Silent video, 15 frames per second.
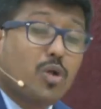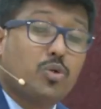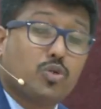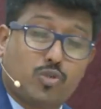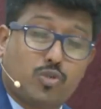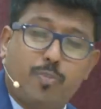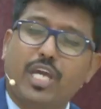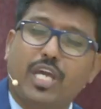to
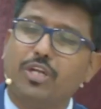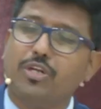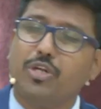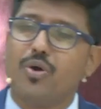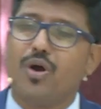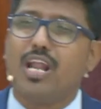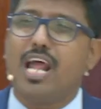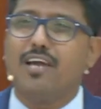speak into
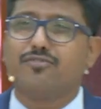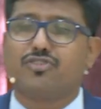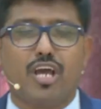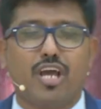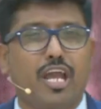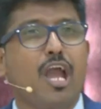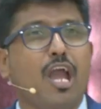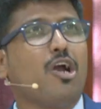your life,
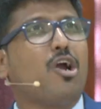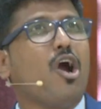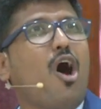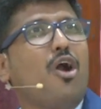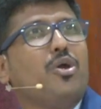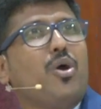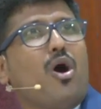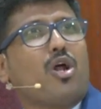saying, God,
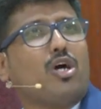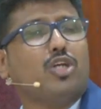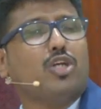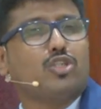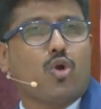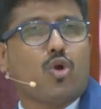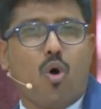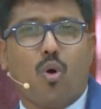you're on the
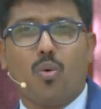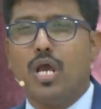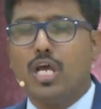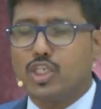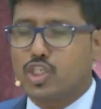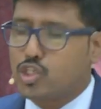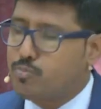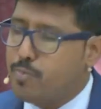throne.
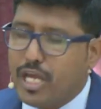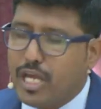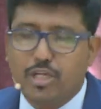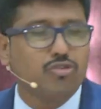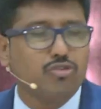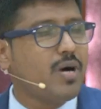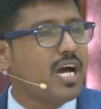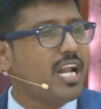Speak
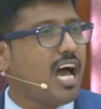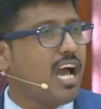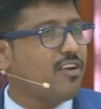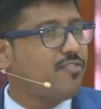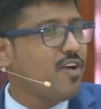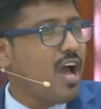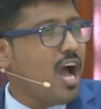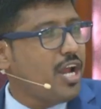into my life.
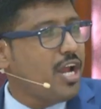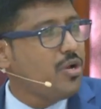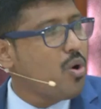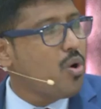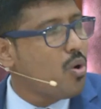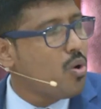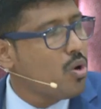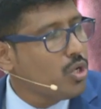I
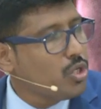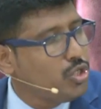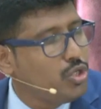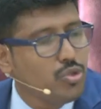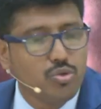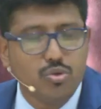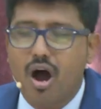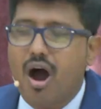know
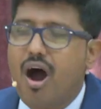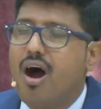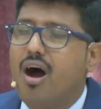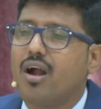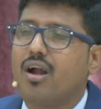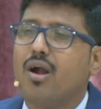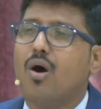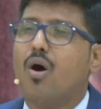you
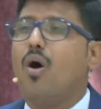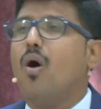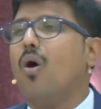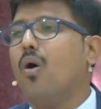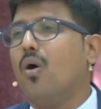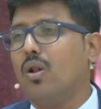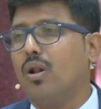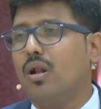are
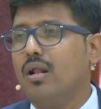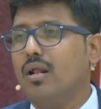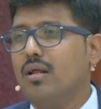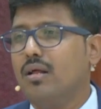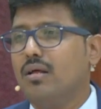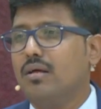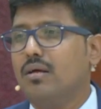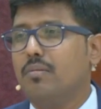all
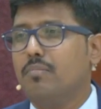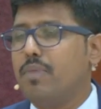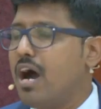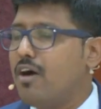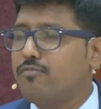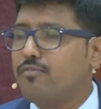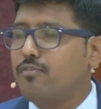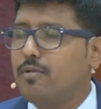
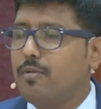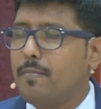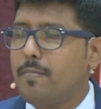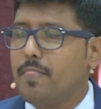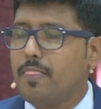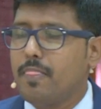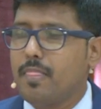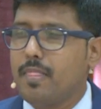powerful.
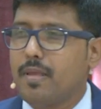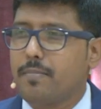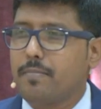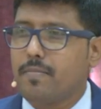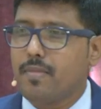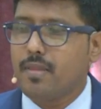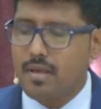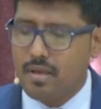
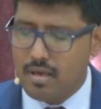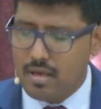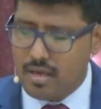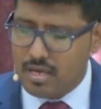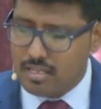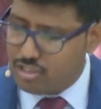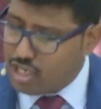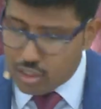
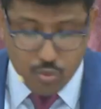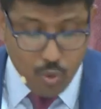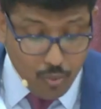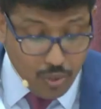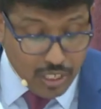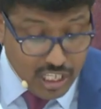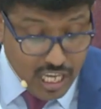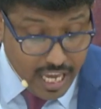Just what
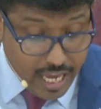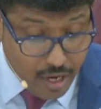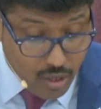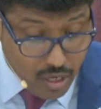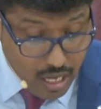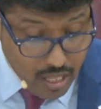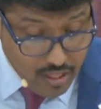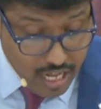we see in
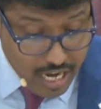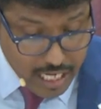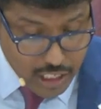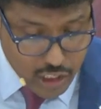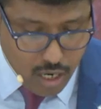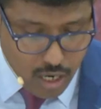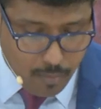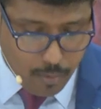the next
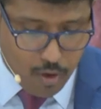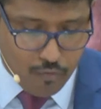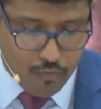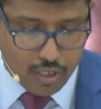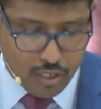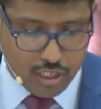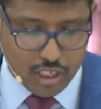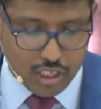couple of
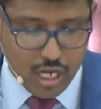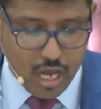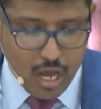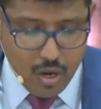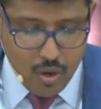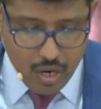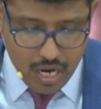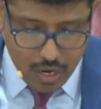verses.
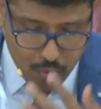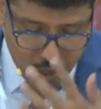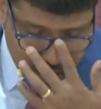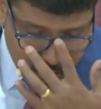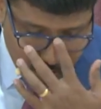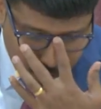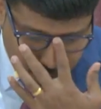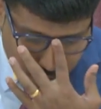Look at verse
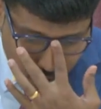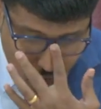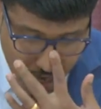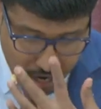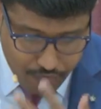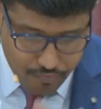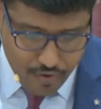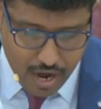number 4
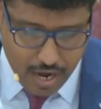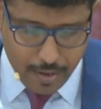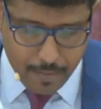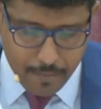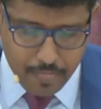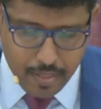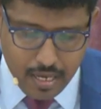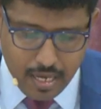and 5.
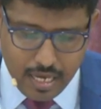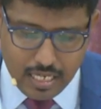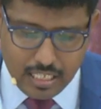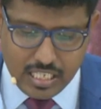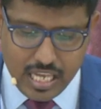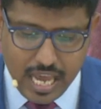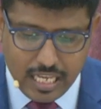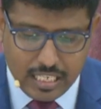He
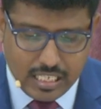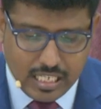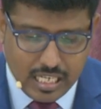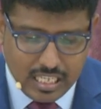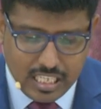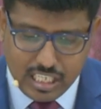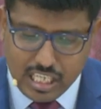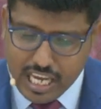says,
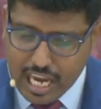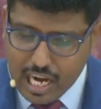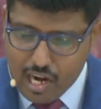the second